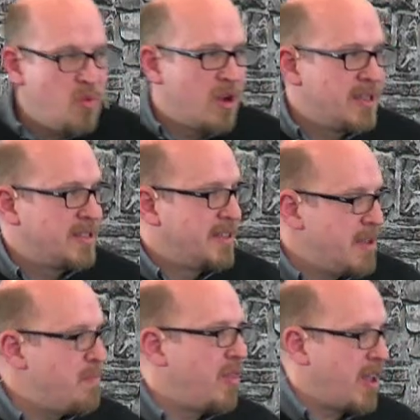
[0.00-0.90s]
to us
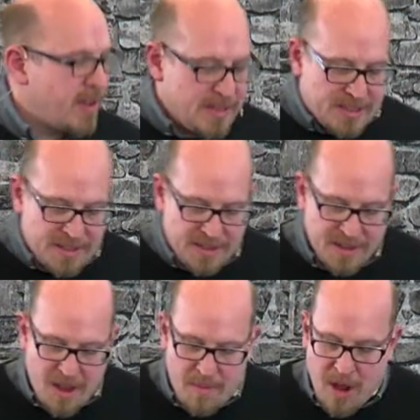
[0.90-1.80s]
deep things
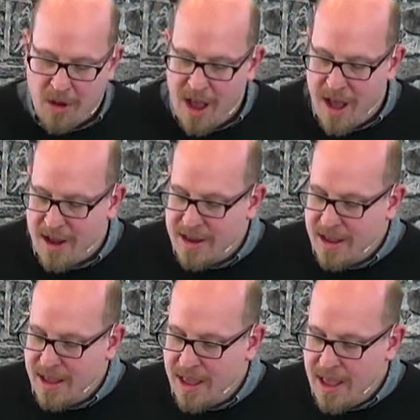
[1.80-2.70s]
about God.
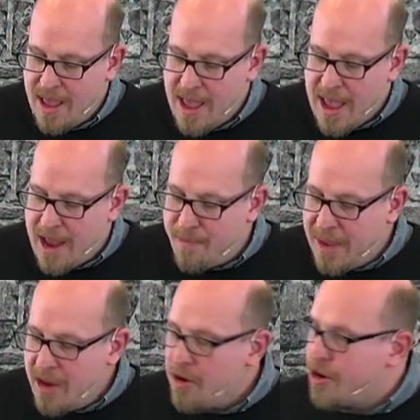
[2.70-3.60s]
And
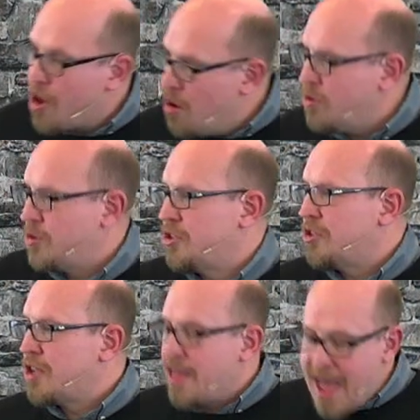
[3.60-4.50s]
Peter
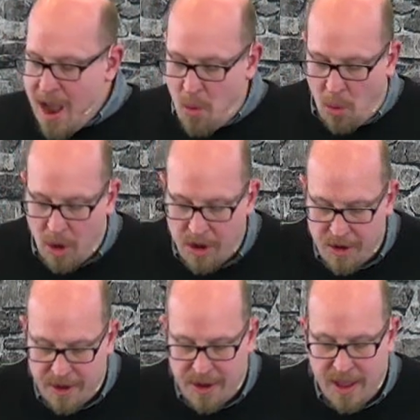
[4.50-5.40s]
goes to that
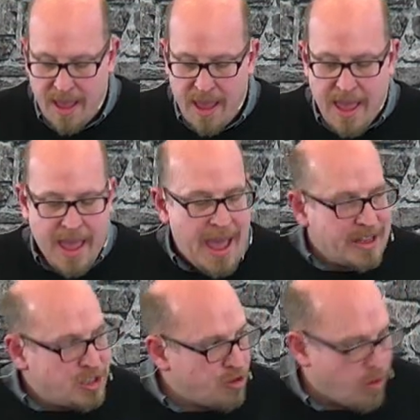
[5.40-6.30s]
word
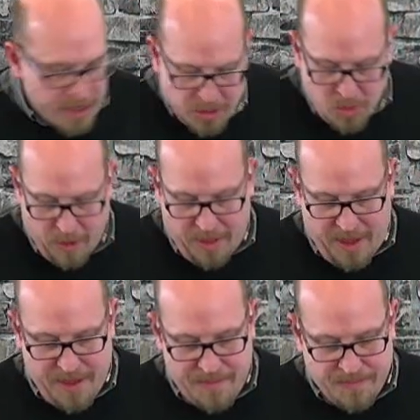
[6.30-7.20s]
as
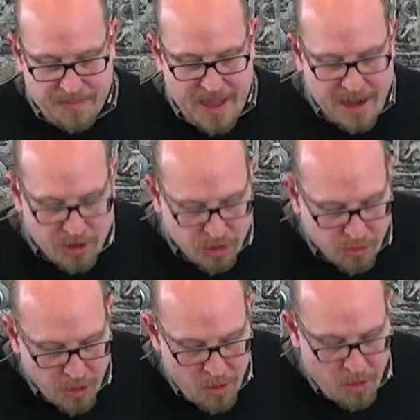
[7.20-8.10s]
trustworthy and
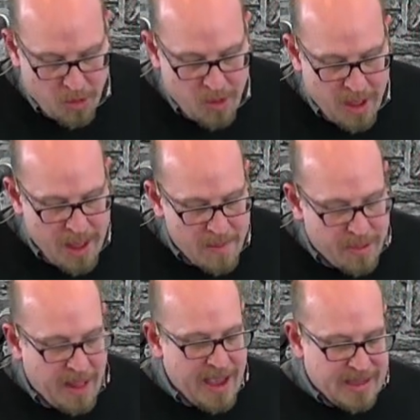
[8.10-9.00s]
true
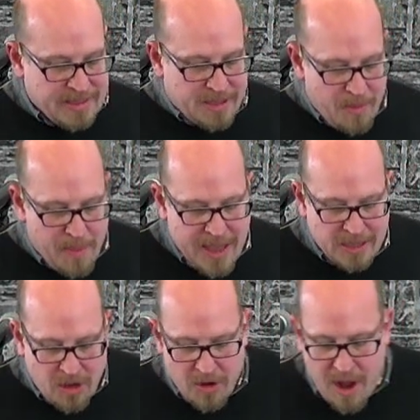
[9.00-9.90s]
place to
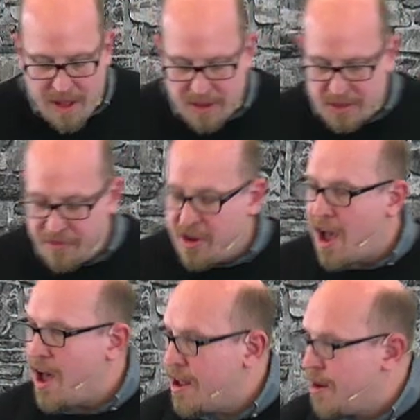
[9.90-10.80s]
base our knowledge of
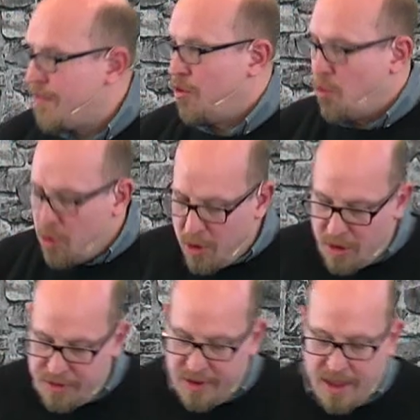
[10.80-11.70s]
God, of the
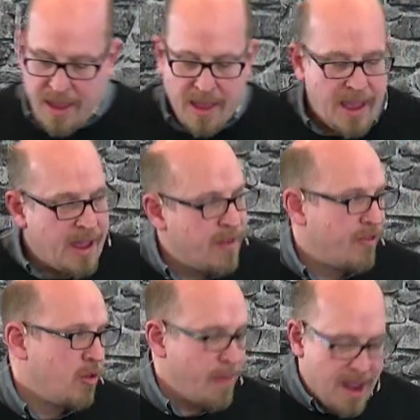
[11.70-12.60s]
world, and
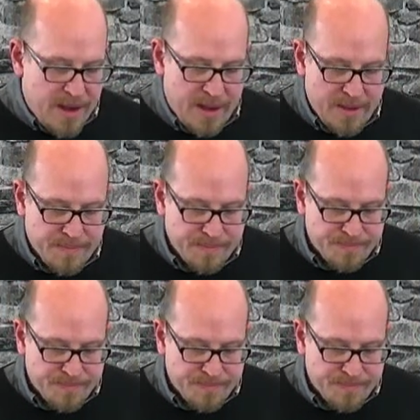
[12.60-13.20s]
of humanity.